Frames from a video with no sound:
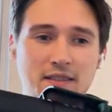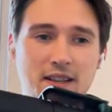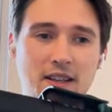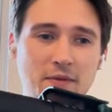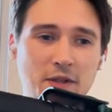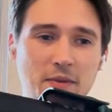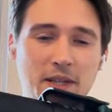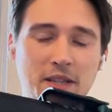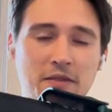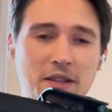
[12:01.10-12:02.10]
And it was
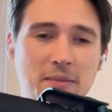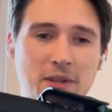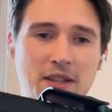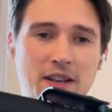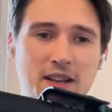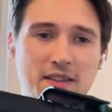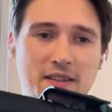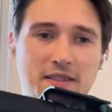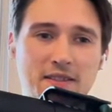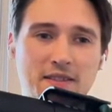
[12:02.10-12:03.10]
quite unreadable at the end.
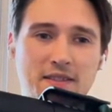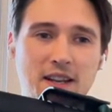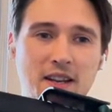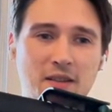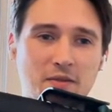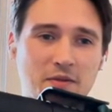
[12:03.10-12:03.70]
Thank you.